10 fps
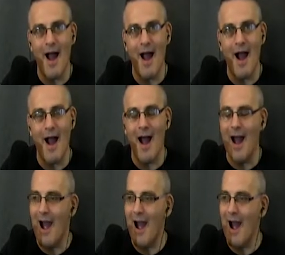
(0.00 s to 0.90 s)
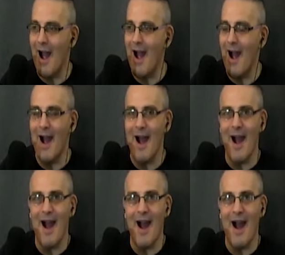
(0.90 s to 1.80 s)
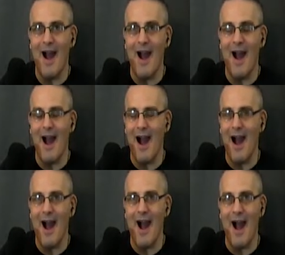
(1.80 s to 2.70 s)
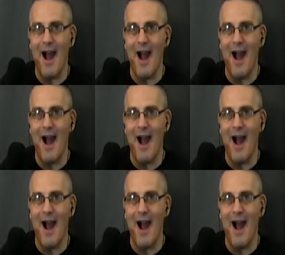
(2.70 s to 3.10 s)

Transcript: No words are spoken by the person on screen.